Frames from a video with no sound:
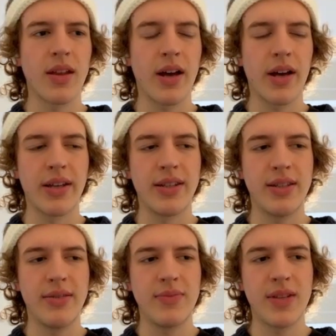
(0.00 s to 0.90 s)
I
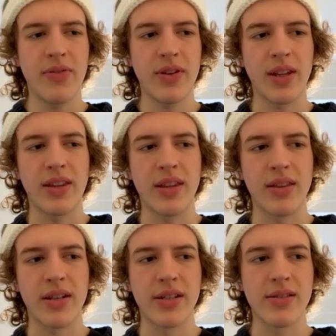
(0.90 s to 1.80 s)
definitely
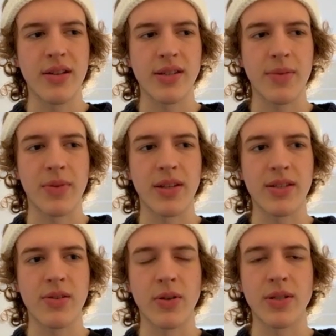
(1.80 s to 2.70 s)
think that it's not something
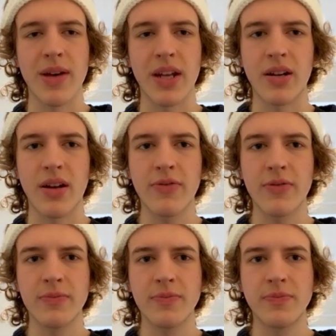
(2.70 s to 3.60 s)
that's talked about enough,